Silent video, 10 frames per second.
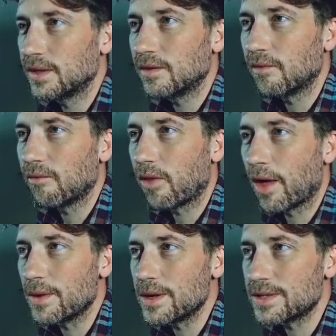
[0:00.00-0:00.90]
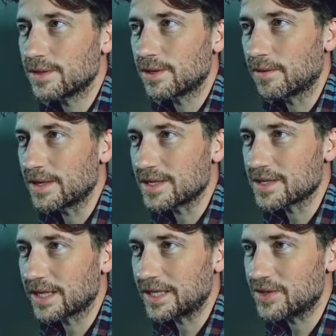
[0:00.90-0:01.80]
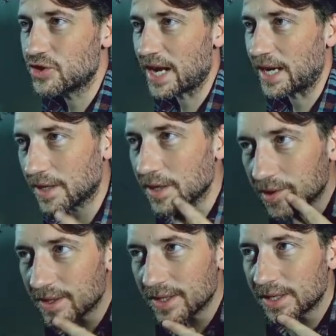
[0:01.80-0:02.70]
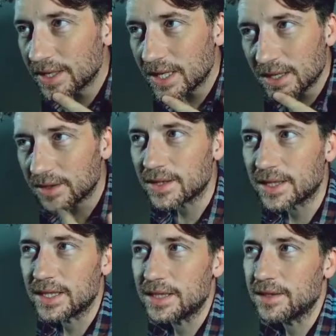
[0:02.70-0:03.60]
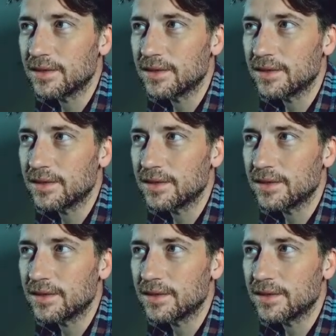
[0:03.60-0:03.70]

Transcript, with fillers: Although it's horrendously jank, the